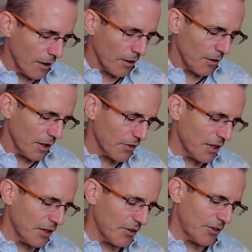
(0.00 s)
you get
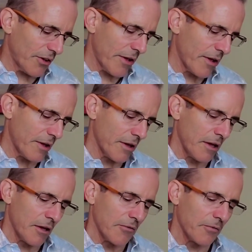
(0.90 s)
this
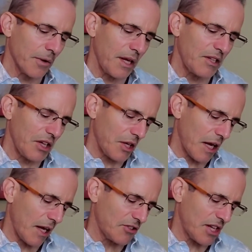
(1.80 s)
free
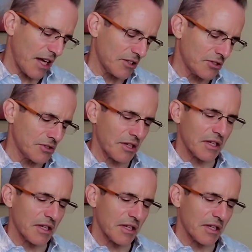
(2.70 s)
DNA test